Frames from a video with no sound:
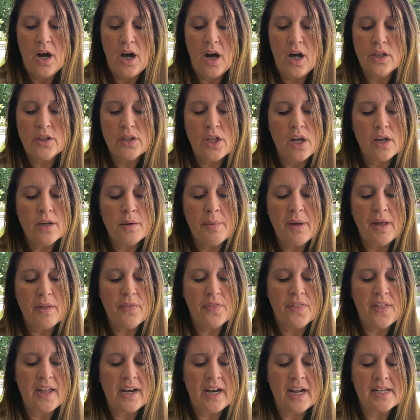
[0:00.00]
Along
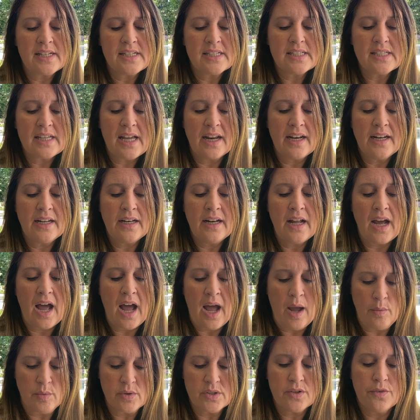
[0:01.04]
about then I decided
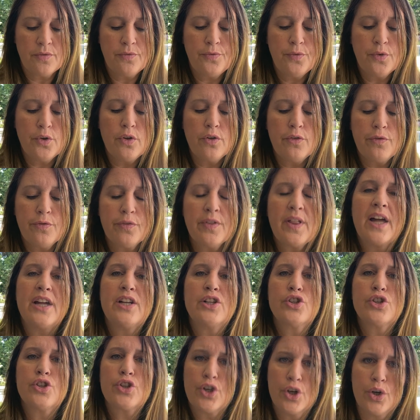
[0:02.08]
I was a
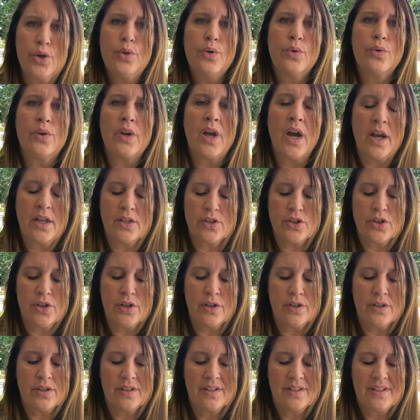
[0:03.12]
full-fledged coon
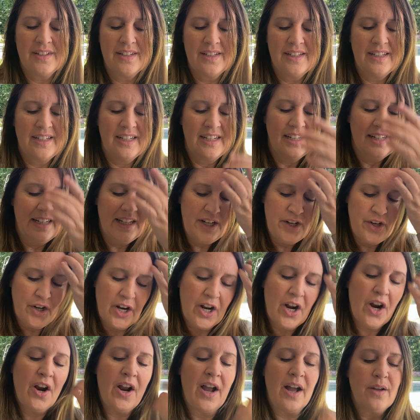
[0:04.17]
hunter.
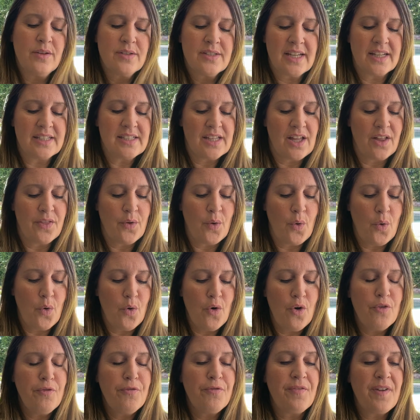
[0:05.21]
Nearing our house, I saw the
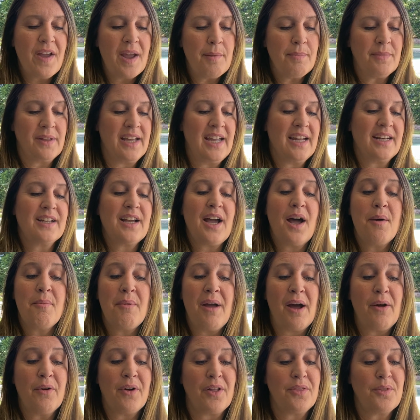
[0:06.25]
whole family had come
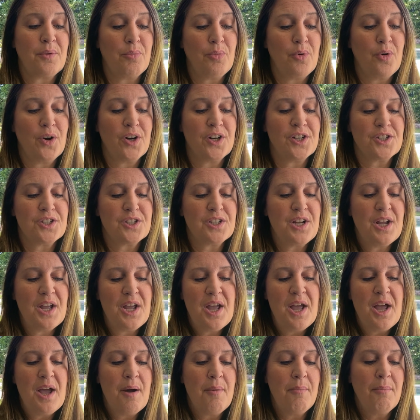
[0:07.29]
out on the porch.
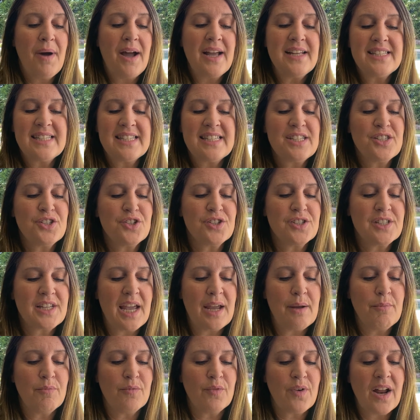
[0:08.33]
My sisters
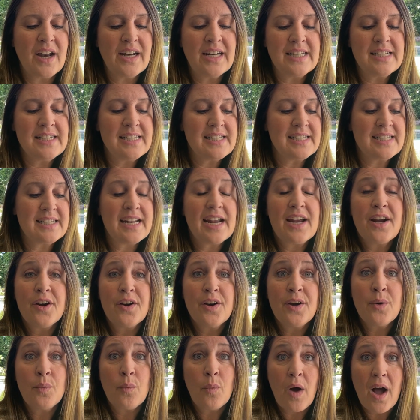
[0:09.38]
came running,
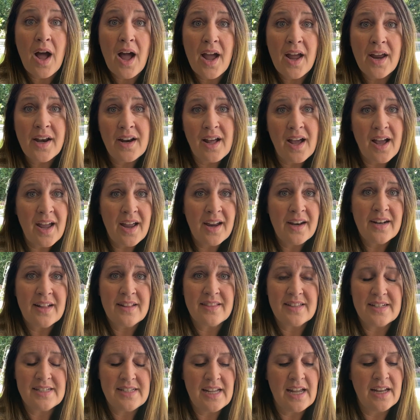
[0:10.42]
staring wide-eyed
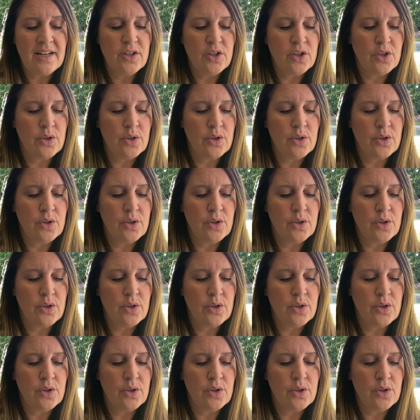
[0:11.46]
at the dead